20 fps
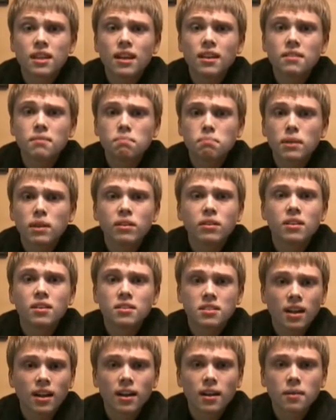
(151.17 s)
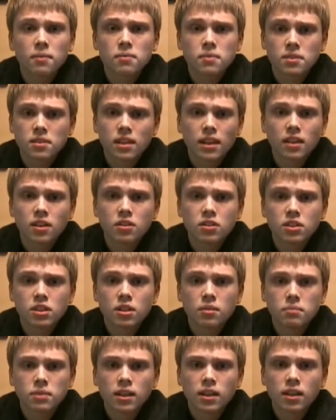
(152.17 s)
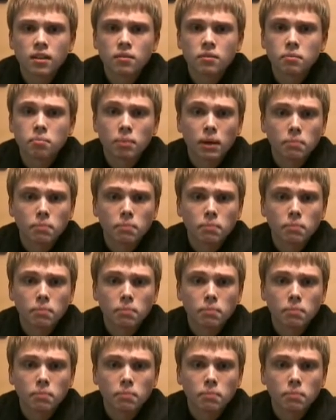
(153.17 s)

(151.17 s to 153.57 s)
10 million times the energy obtained